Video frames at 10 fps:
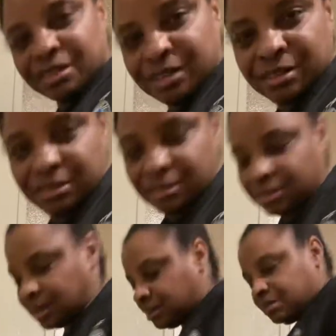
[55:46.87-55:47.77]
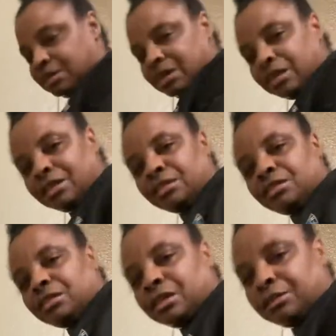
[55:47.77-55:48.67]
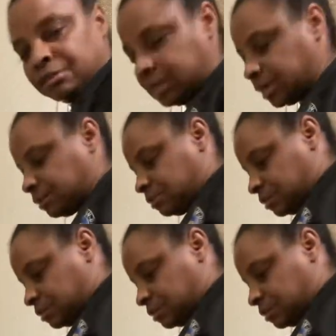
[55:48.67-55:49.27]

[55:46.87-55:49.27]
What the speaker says: No, you gotta get yourself together.